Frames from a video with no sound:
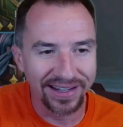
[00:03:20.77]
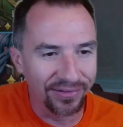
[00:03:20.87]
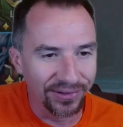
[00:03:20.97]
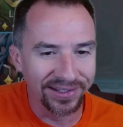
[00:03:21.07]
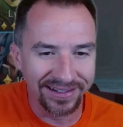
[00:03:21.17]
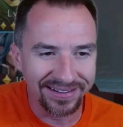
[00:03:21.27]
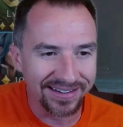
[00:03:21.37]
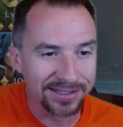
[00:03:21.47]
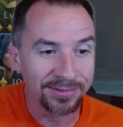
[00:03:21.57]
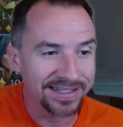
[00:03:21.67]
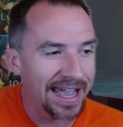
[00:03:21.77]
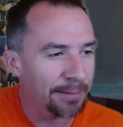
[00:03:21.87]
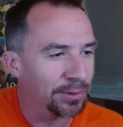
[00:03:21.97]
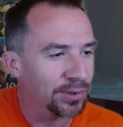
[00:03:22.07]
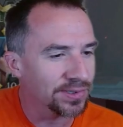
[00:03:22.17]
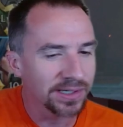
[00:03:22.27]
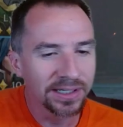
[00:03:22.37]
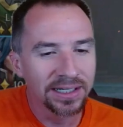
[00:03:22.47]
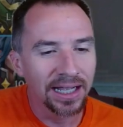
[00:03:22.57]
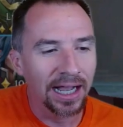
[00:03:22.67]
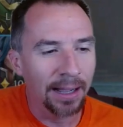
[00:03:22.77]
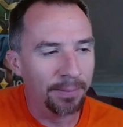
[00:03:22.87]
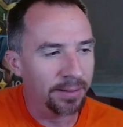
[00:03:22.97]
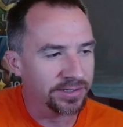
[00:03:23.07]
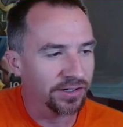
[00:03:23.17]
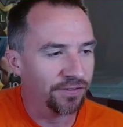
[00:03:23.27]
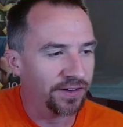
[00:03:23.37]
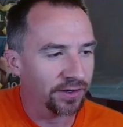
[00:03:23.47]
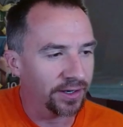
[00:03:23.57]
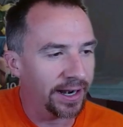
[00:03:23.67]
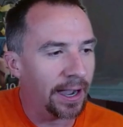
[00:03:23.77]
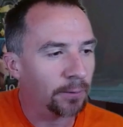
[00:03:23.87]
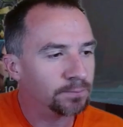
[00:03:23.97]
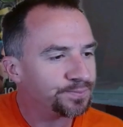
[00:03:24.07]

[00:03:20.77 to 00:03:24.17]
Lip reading: I really need to get some attack boots, but I'm still figuring it out.